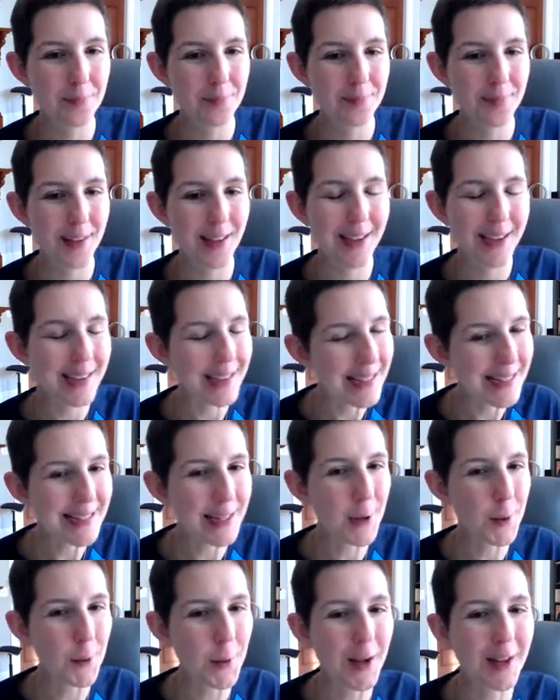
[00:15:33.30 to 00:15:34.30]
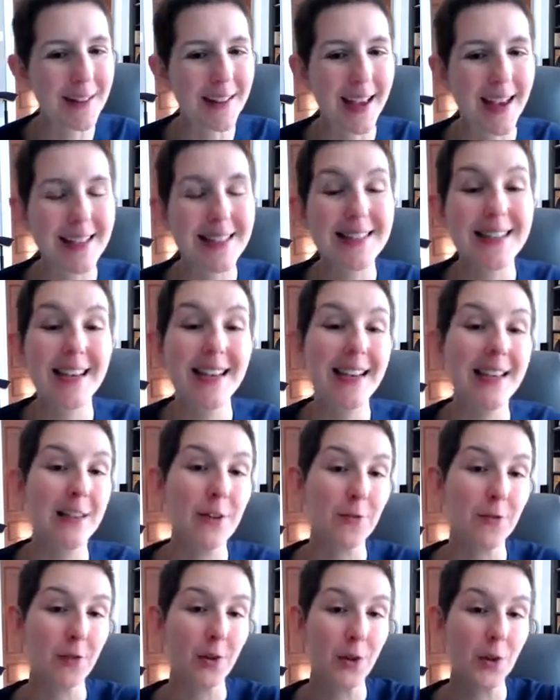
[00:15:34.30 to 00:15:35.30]
I'm going to take a wild guess
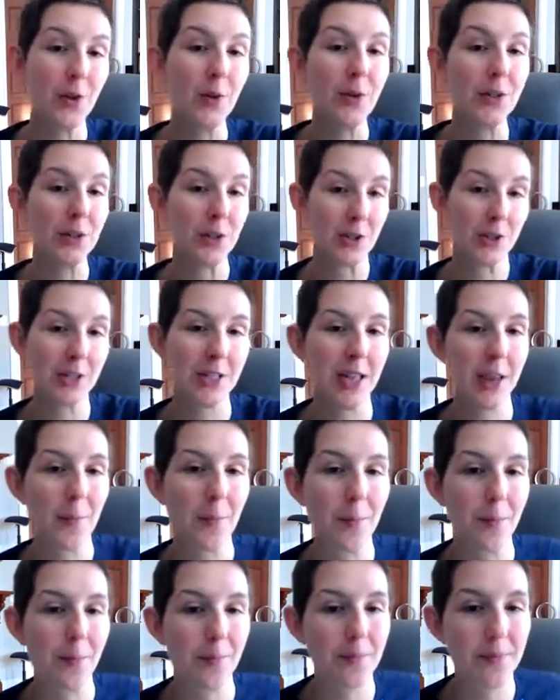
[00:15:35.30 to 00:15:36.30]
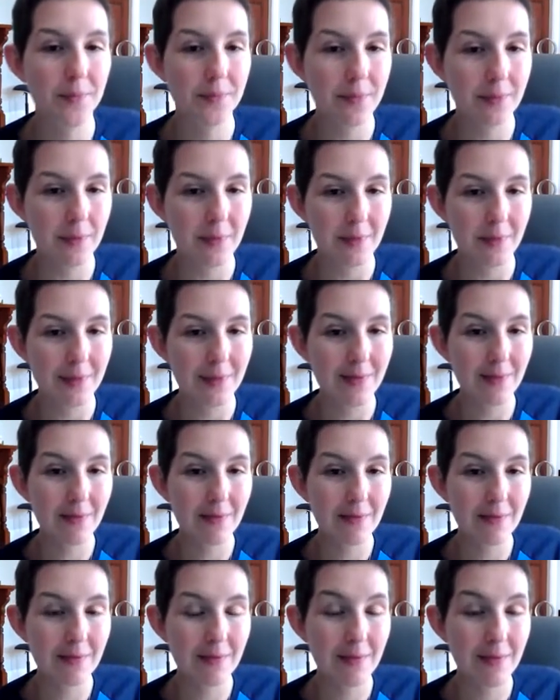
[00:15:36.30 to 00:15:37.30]
that for you, it's your team.
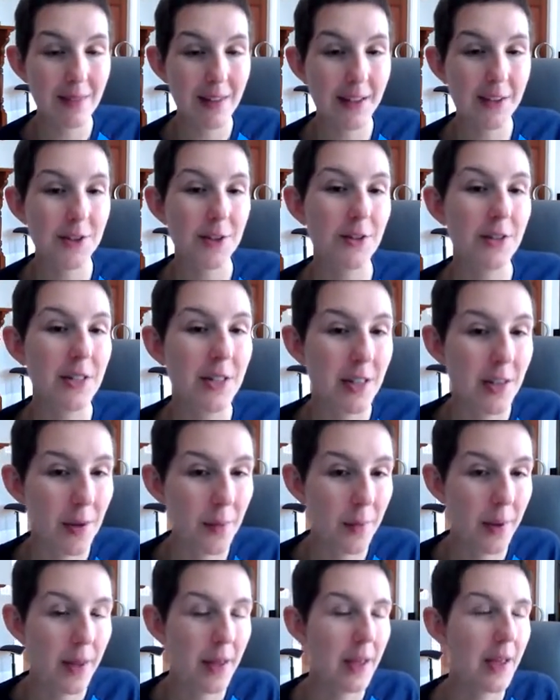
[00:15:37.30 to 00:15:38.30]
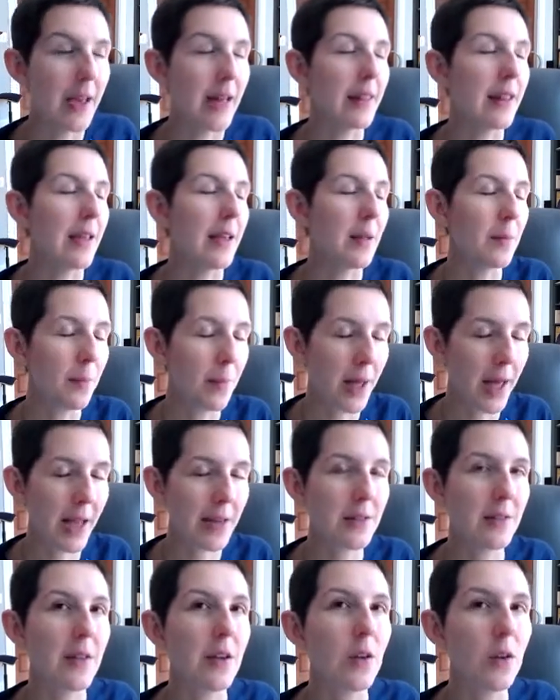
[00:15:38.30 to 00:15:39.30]
It's your team, and the
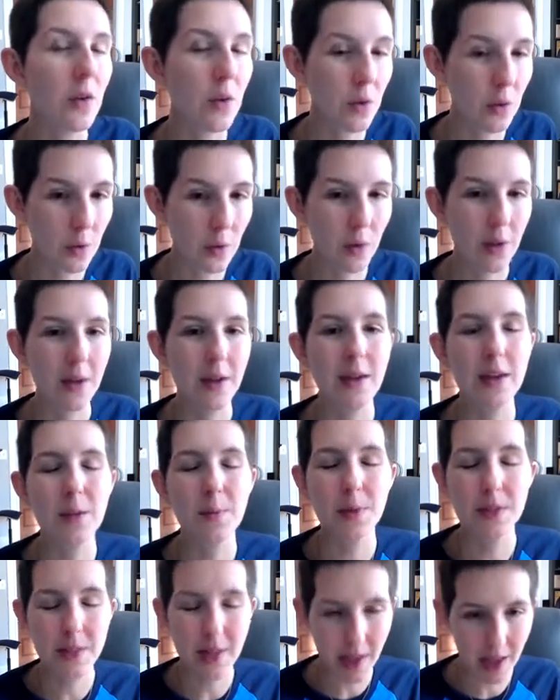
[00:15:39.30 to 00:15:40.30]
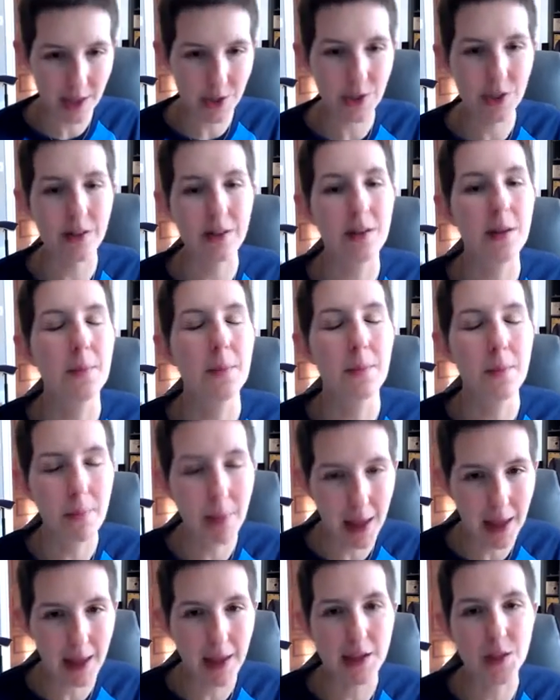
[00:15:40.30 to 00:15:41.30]
impact that you can potentially
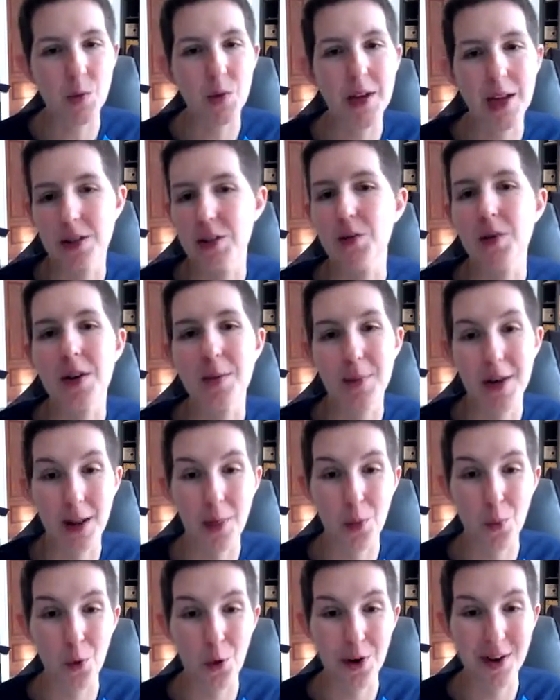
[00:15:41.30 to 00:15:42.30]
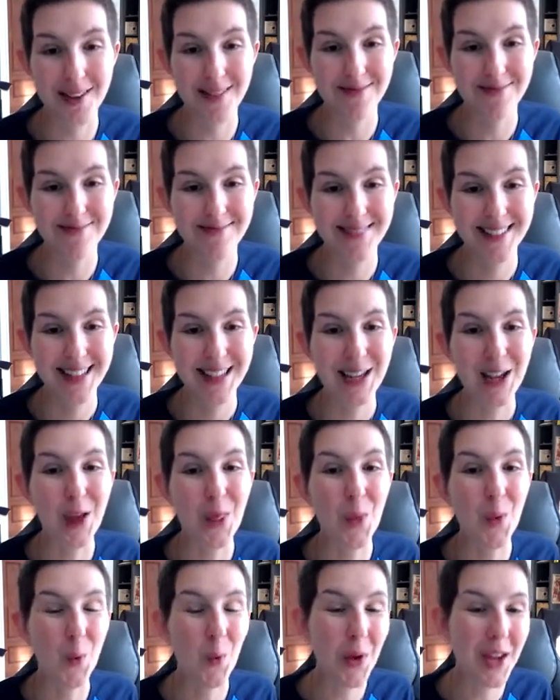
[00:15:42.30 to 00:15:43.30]
make is what gets you out of bed in the morning.
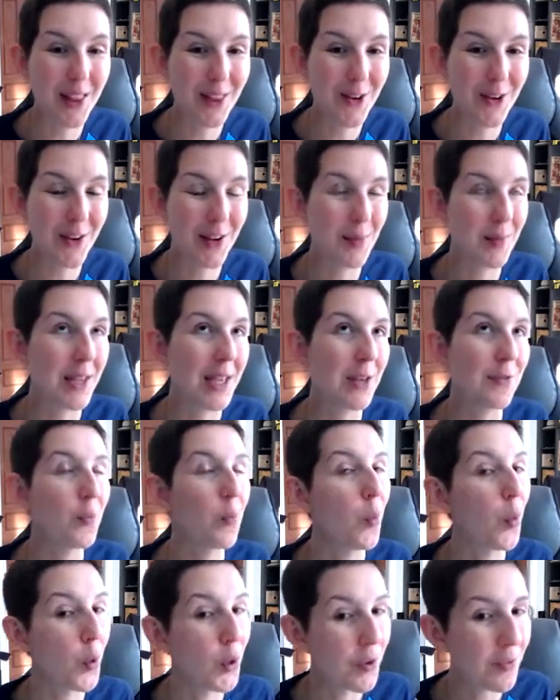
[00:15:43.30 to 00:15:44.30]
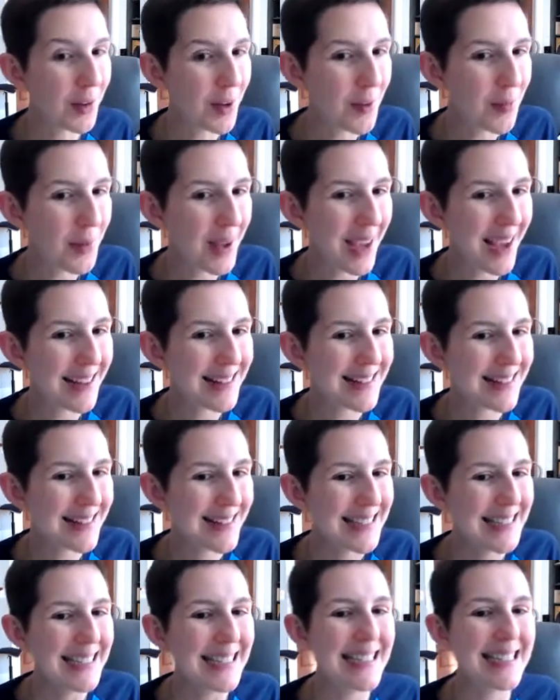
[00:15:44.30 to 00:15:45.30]
And the way that you're going to make even more of an impact
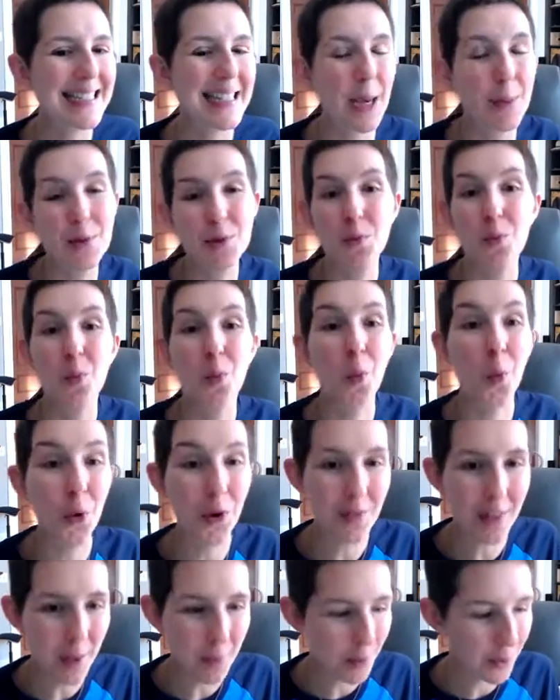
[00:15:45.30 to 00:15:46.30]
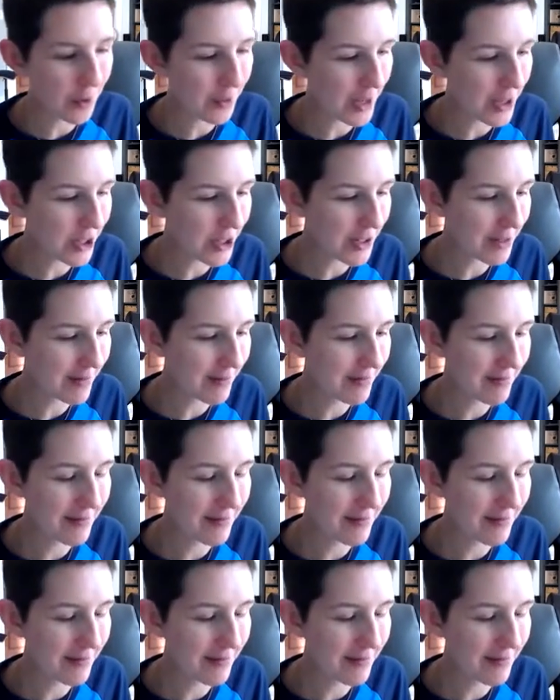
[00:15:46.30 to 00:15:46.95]
and tap into more of that motivation